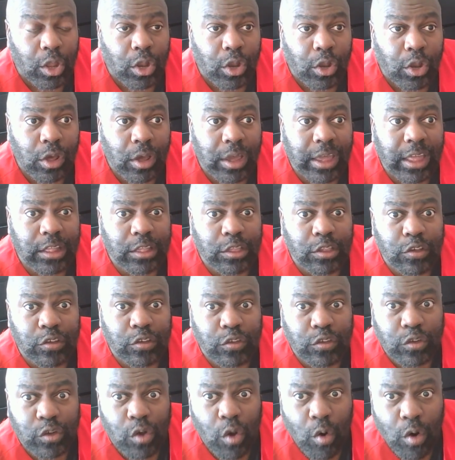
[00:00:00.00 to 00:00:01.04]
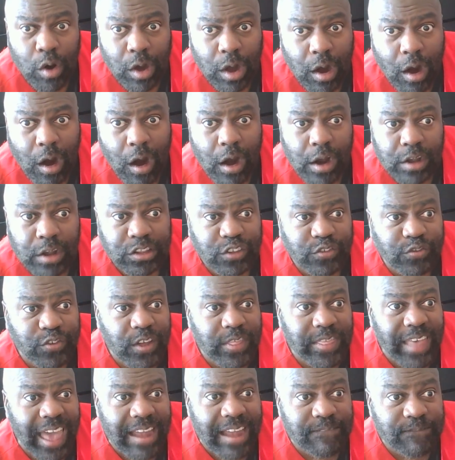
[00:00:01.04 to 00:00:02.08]
Look at the scorecards for
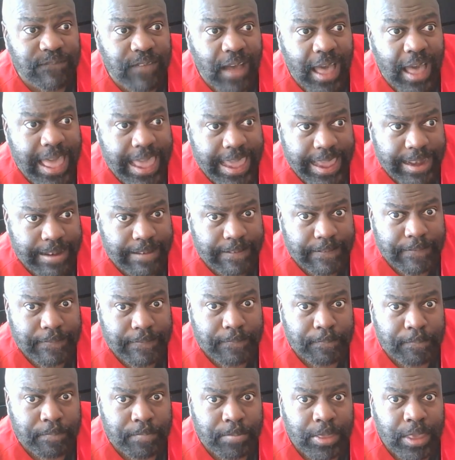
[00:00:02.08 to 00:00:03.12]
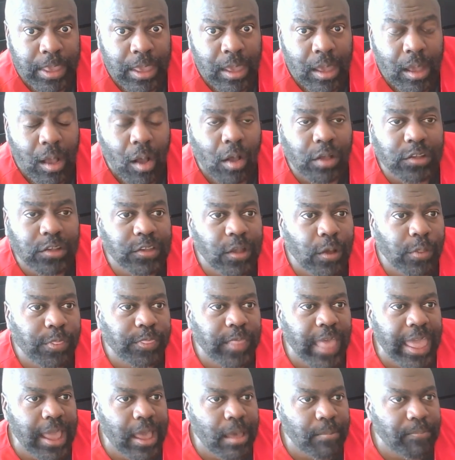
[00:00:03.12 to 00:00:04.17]
that fight. Also,
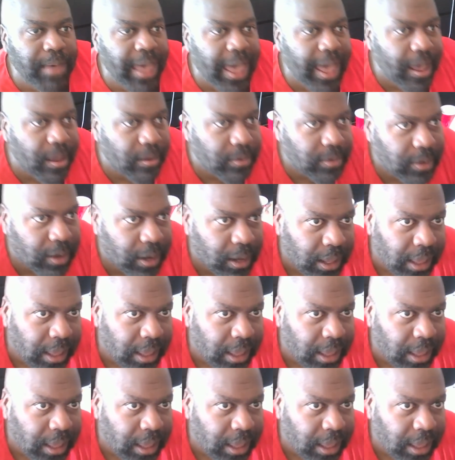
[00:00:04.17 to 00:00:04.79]
think about